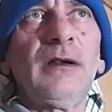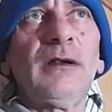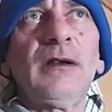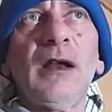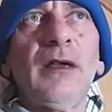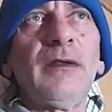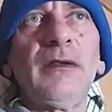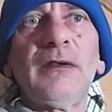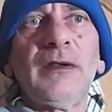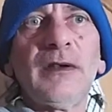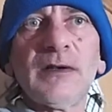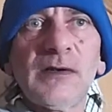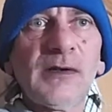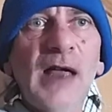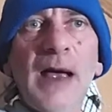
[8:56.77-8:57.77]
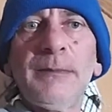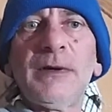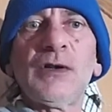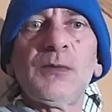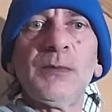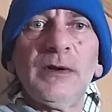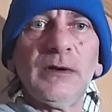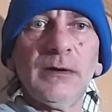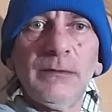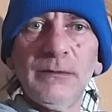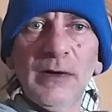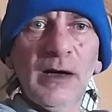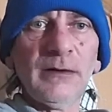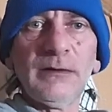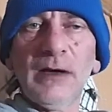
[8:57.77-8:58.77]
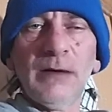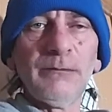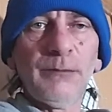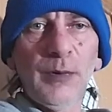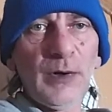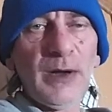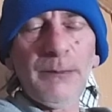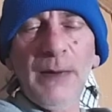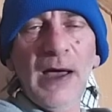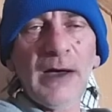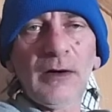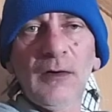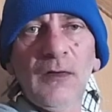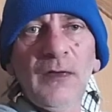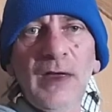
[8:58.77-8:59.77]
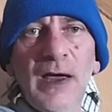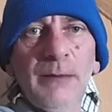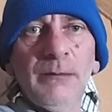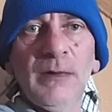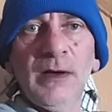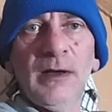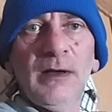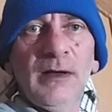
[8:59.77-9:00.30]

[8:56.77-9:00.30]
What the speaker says: you know, the establishment and put it back on them,